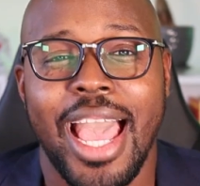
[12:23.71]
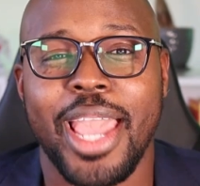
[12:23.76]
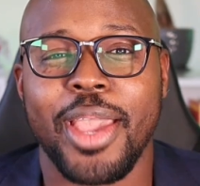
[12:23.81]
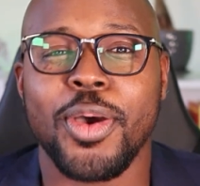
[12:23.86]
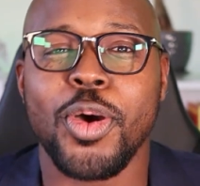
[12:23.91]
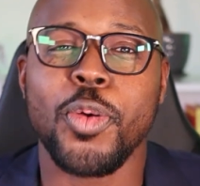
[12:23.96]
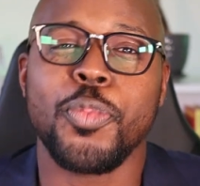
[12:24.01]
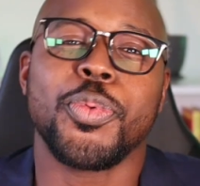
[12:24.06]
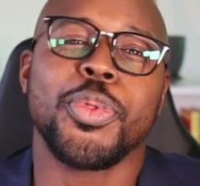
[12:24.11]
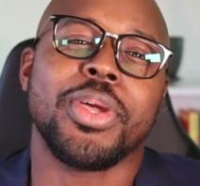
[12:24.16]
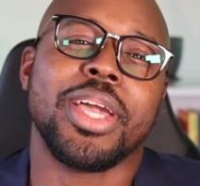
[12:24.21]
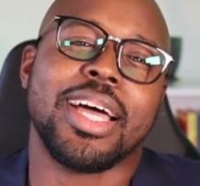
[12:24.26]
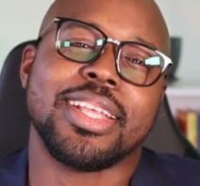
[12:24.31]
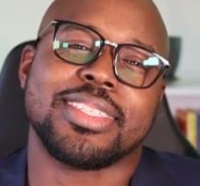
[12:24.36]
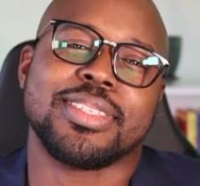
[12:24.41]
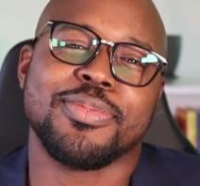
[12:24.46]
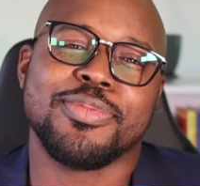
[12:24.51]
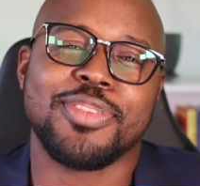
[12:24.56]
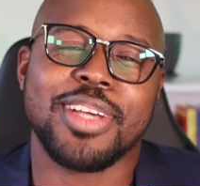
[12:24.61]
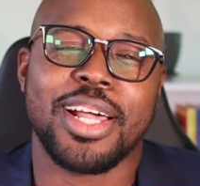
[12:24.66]
I hope you
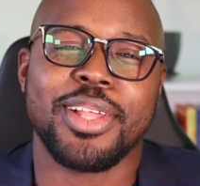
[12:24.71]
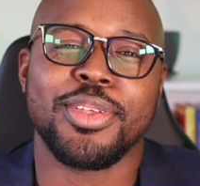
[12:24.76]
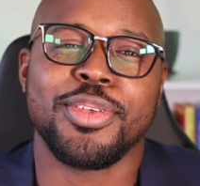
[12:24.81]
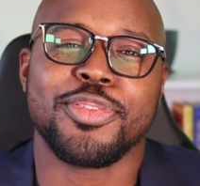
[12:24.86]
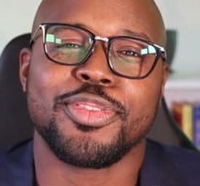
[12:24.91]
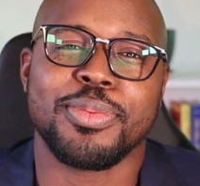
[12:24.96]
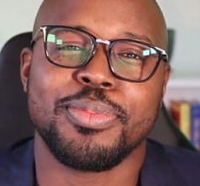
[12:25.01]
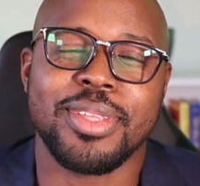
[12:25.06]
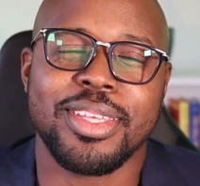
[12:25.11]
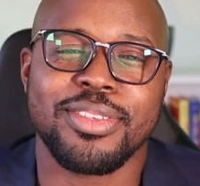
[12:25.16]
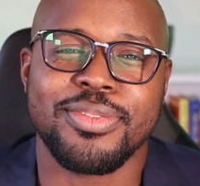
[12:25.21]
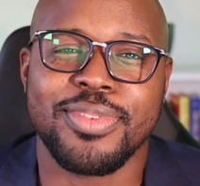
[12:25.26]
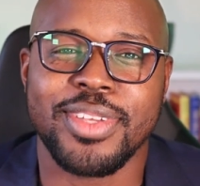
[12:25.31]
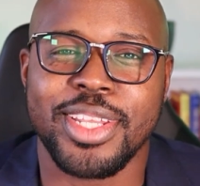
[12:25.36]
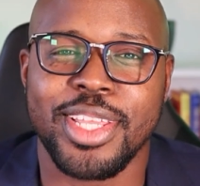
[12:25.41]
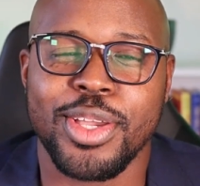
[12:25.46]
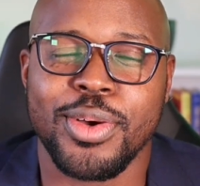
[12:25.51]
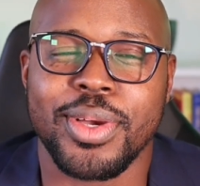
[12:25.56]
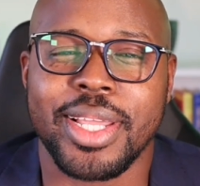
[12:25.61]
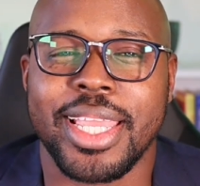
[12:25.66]
got some value from this
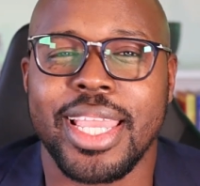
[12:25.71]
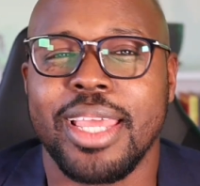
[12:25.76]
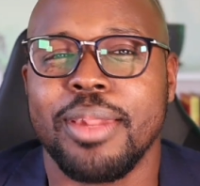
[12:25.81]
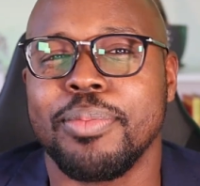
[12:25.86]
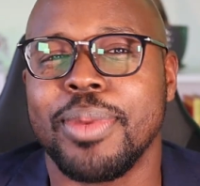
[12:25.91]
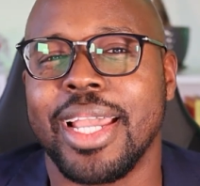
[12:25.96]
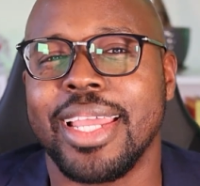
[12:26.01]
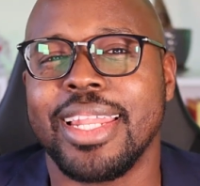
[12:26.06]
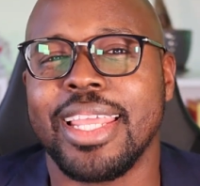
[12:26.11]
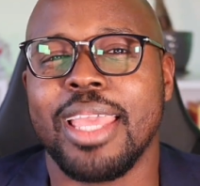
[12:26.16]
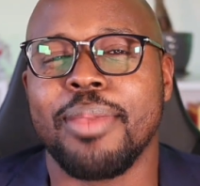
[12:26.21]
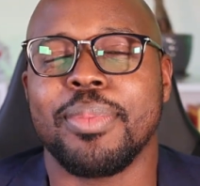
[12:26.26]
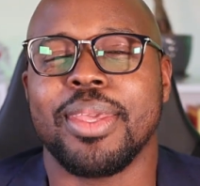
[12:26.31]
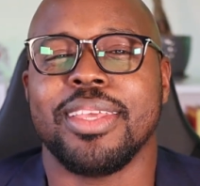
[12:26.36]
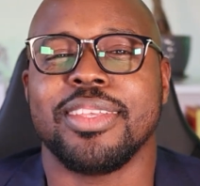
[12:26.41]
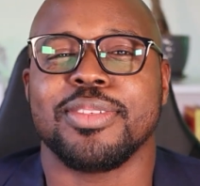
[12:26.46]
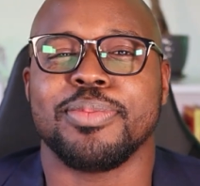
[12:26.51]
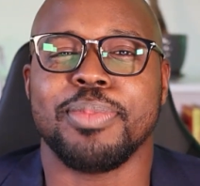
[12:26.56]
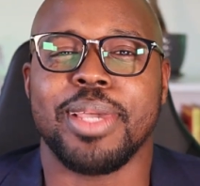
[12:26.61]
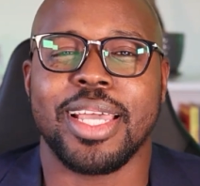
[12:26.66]
video. Again, my name
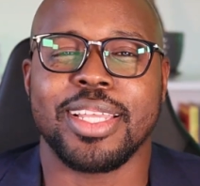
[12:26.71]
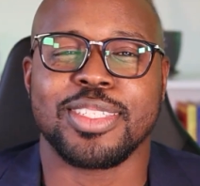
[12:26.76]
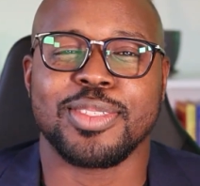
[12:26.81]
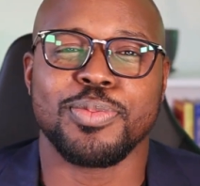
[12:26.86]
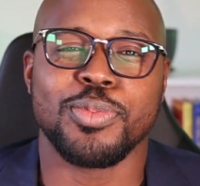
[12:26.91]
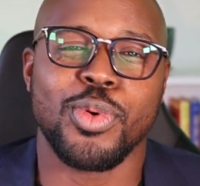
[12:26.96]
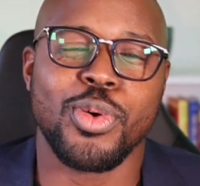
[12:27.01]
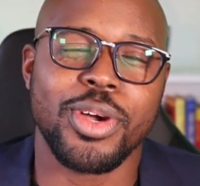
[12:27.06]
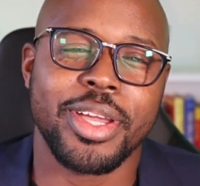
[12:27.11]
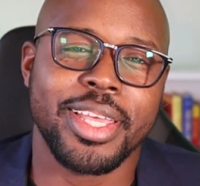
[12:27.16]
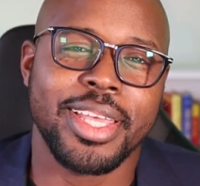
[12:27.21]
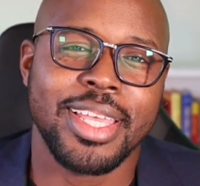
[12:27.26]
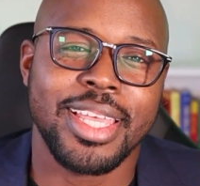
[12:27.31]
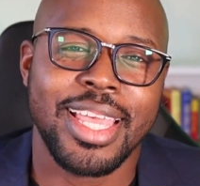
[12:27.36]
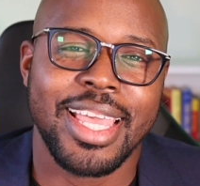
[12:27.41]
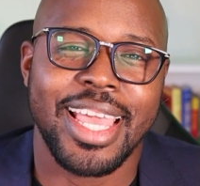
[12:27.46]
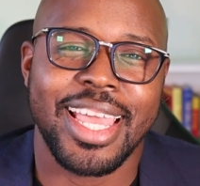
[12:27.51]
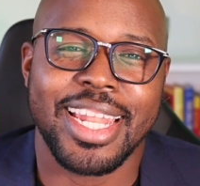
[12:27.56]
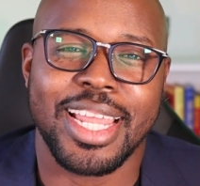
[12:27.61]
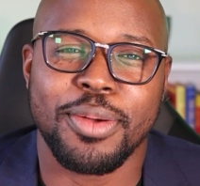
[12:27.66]
is Matt Moy
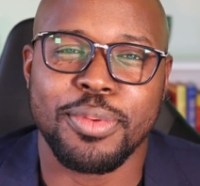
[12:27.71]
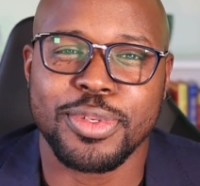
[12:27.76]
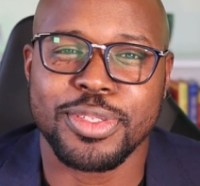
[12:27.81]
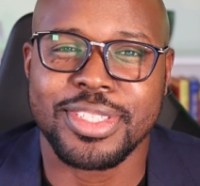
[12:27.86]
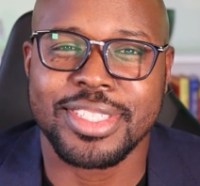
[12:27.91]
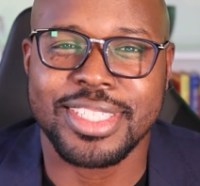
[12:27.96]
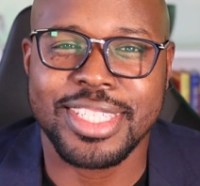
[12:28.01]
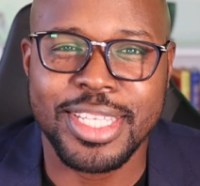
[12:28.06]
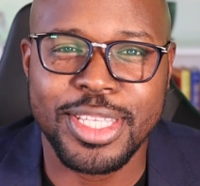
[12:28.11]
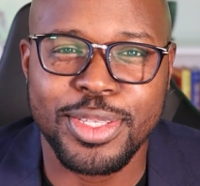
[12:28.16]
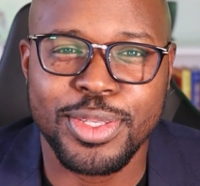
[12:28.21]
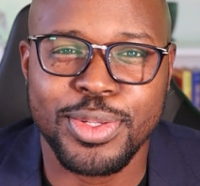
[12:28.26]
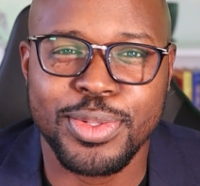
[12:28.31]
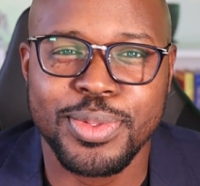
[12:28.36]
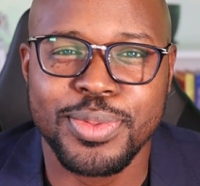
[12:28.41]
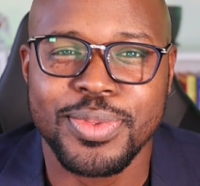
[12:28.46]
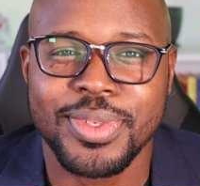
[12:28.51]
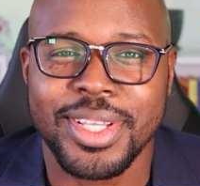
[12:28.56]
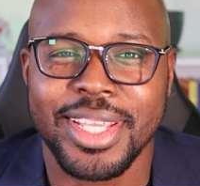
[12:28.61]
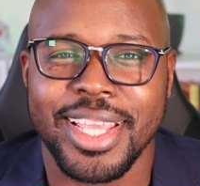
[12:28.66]
and I will see
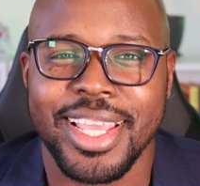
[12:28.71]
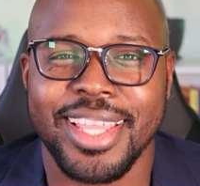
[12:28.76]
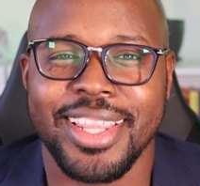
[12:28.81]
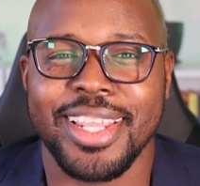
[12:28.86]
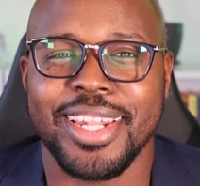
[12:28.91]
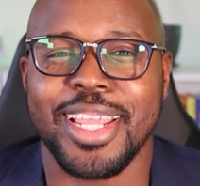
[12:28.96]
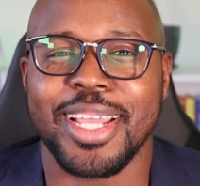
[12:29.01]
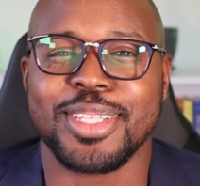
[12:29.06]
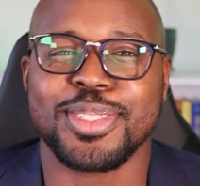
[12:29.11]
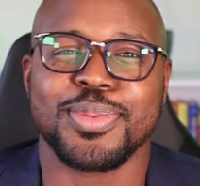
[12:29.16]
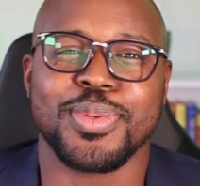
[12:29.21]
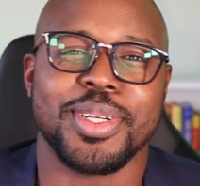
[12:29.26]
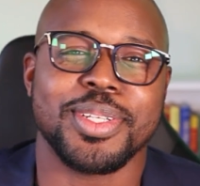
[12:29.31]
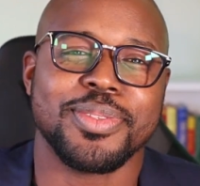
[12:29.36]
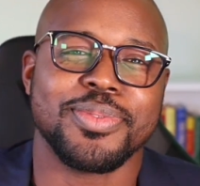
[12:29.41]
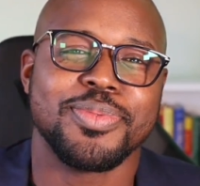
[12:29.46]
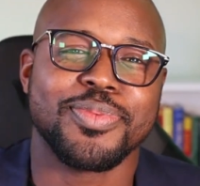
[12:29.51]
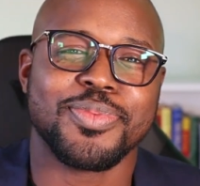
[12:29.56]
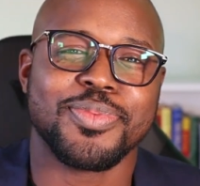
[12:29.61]
you in the next one.